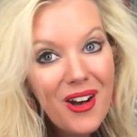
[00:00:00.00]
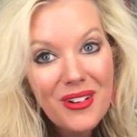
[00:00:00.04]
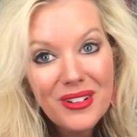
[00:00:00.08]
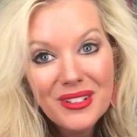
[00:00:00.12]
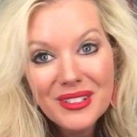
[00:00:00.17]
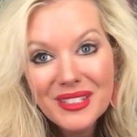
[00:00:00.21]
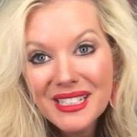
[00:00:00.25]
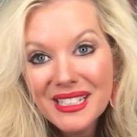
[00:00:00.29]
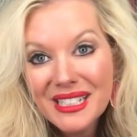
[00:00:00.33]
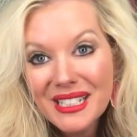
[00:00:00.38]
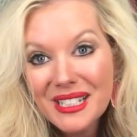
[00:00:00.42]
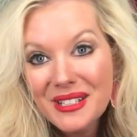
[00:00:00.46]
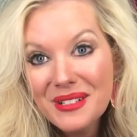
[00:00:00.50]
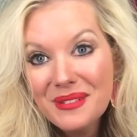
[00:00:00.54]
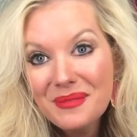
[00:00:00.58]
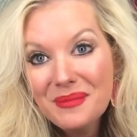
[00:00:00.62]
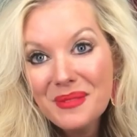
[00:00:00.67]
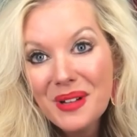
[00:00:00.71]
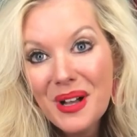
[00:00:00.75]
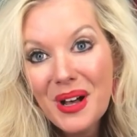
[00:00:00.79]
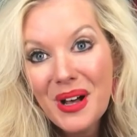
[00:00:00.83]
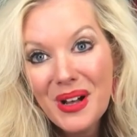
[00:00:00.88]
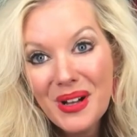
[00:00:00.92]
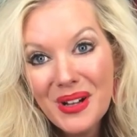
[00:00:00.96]

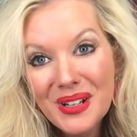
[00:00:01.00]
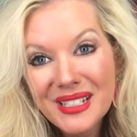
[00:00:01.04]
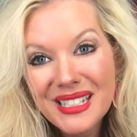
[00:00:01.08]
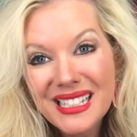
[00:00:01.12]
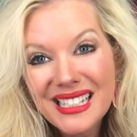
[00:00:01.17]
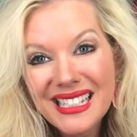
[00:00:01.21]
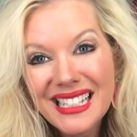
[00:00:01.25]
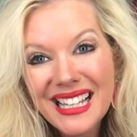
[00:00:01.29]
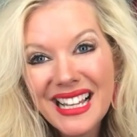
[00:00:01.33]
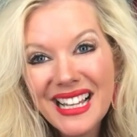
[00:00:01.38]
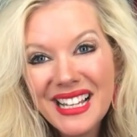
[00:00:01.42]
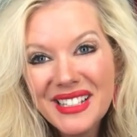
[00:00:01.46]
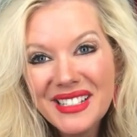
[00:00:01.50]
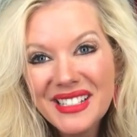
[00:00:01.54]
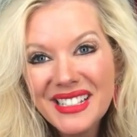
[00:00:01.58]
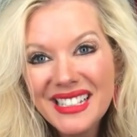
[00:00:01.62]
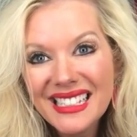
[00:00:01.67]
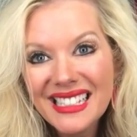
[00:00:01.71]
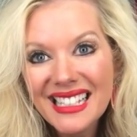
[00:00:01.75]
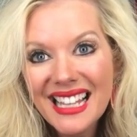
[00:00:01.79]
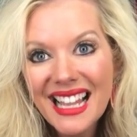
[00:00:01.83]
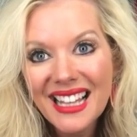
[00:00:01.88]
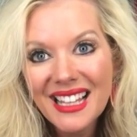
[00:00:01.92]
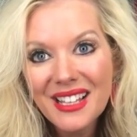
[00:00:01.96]
awesome, awesome
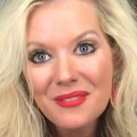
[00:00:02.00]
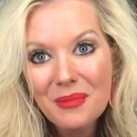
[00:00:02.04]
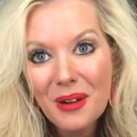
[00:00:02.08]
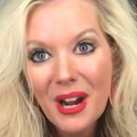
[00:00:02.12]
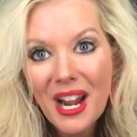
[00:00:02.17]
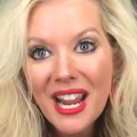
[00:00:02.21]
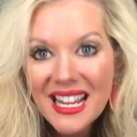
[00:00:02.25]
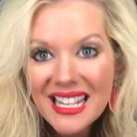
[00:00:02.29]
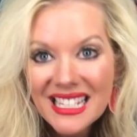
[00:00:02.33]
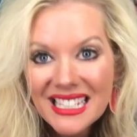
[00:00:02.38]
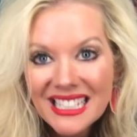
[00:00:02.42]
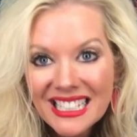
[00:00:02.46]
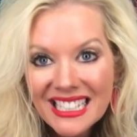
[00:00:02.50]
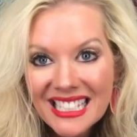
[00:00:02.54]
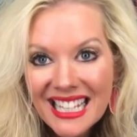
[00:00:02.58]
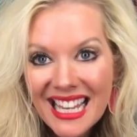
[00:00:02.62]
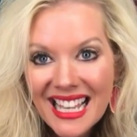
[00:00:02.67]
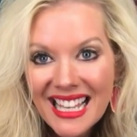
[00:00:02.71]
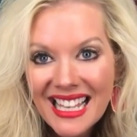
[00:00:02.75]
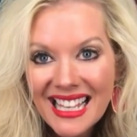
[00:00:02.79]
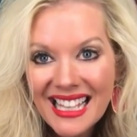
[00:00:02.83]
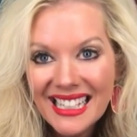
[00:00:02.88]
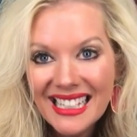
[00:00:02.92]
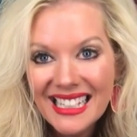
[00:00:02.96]

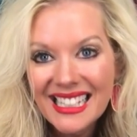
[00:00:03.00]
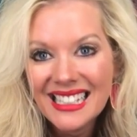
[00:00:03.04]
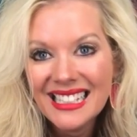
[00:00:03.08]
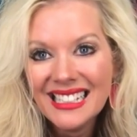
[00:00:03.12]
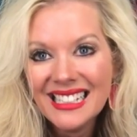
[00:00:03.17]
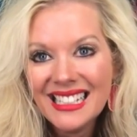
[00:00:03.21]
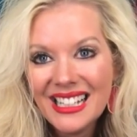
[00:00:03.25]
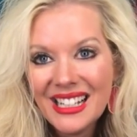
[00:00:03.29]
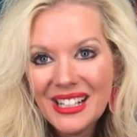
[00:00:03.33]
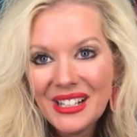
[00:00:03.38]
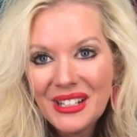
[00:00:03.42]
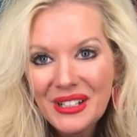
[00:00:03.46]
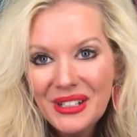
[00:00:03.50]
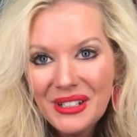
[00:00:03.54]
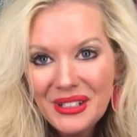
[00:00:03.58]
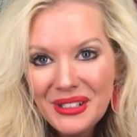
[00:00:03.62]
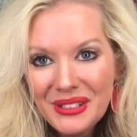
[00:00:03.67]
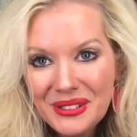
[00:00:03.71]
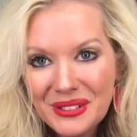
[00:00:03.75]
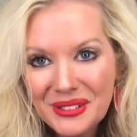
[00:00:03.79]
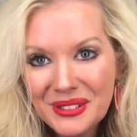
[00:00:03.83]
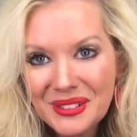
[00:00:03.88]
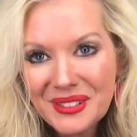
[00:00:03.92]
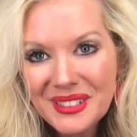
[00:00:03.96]
celebration.
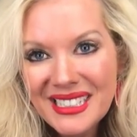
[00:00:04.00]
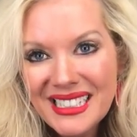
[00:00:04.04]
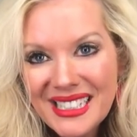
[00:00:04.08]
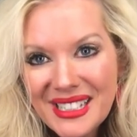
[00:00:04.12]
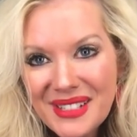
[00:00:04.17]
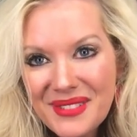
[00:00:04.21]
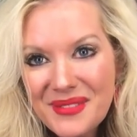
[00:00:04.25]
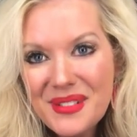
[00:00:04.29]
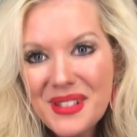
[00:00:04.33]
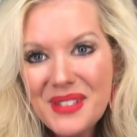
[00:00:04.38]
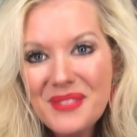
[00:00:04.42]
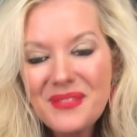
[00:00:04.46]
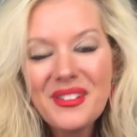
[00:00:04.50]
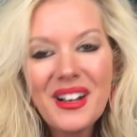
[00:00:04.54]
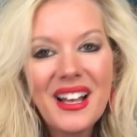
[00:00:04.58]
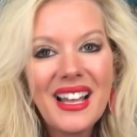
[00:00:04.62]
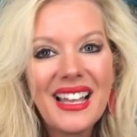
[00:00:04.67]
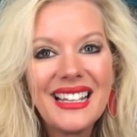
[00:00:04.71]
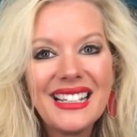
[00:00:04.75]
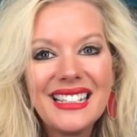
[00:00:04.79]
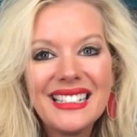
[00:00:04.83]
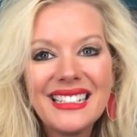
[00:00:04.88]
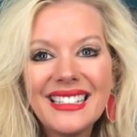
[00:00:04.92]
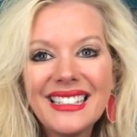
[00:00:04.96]
Woo! It's gonna be
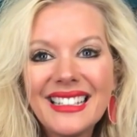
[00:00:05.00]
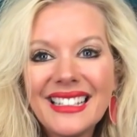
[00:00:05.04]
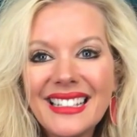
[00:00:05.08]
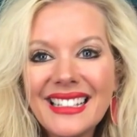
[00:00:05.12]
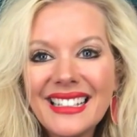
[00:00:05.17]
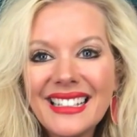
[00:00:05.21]
fun.